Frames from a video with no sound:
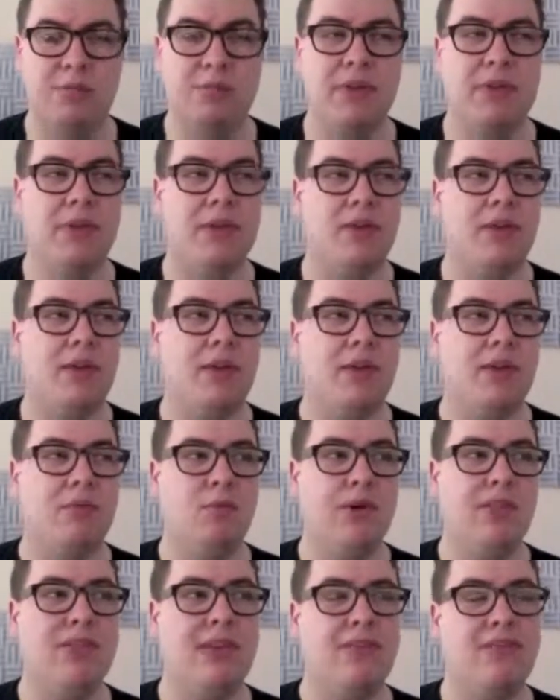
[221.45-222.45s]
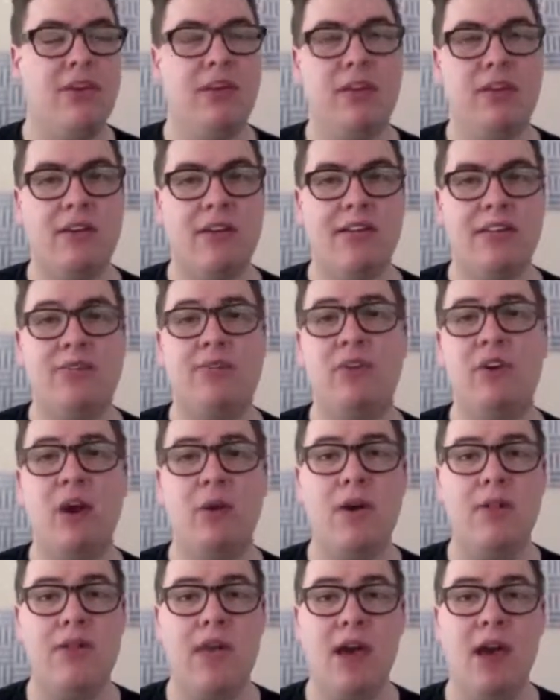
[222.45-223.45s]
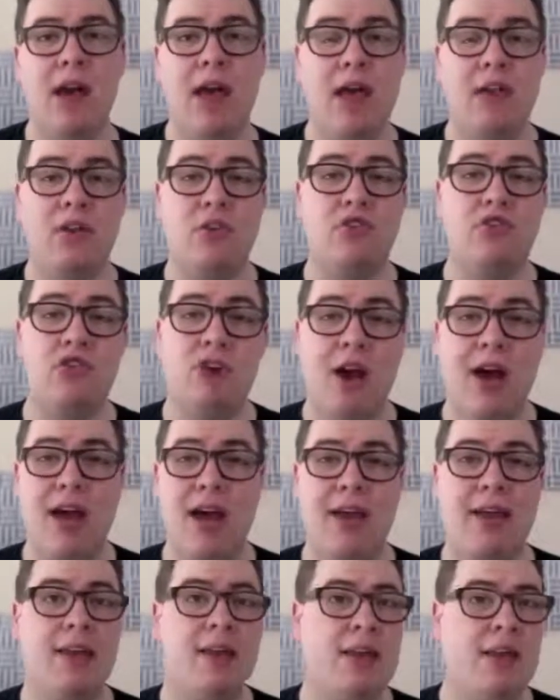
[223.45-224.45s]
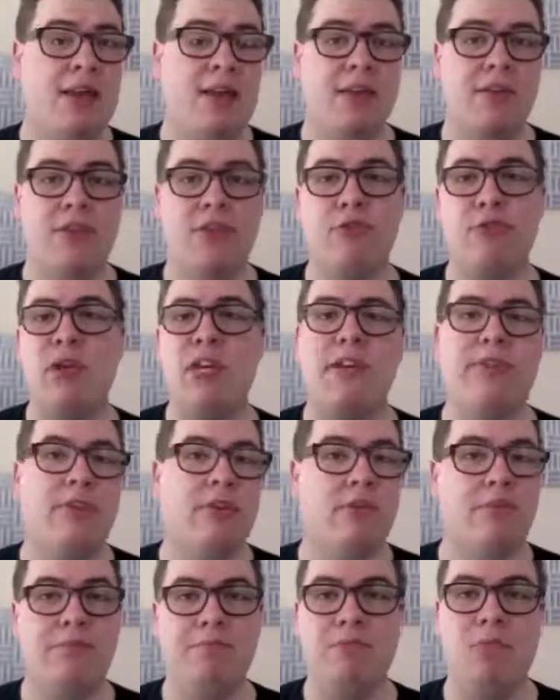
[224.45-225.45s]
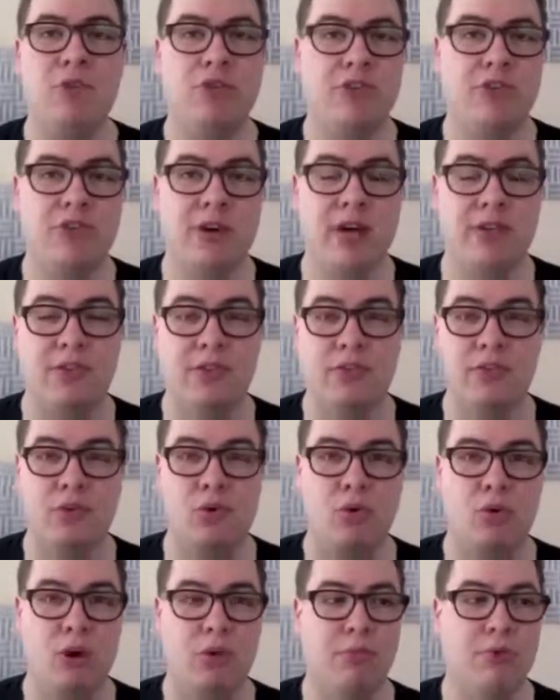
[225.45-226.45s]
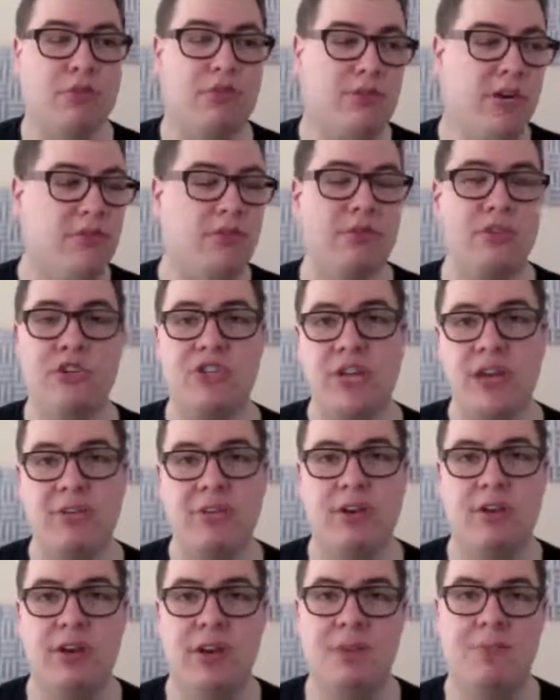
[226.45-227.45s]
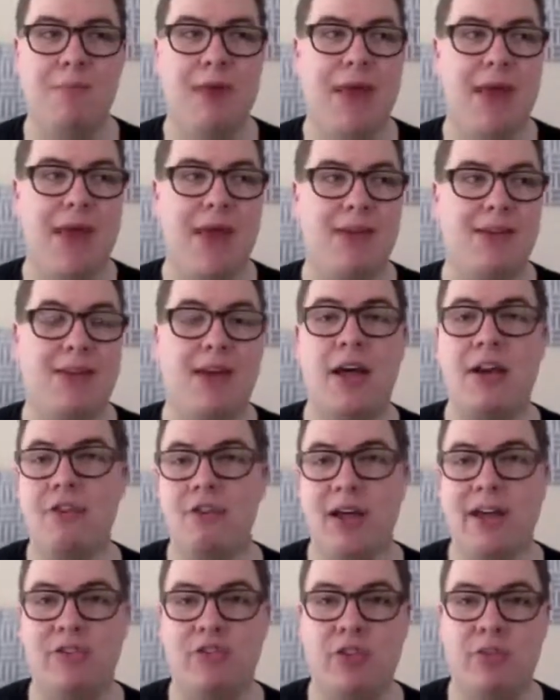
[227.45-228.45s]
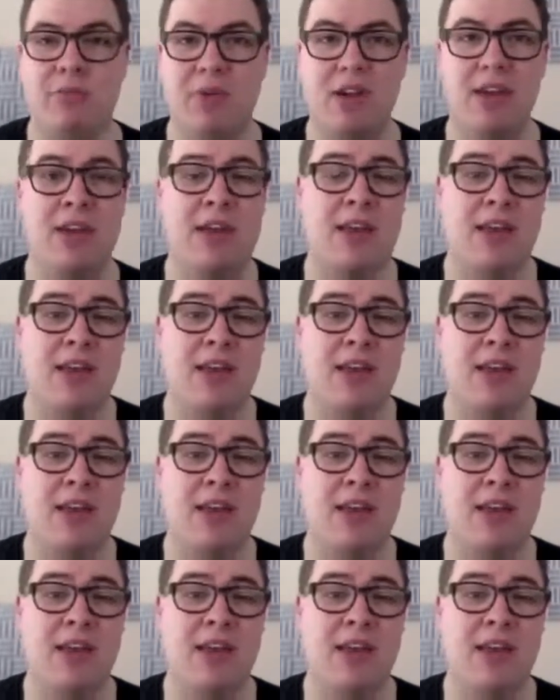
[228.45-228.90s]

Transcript: But what they figure is if you go in there and you try 3 different moisturizers, or a moisturizer and a shaving cream and an under-eye treatment,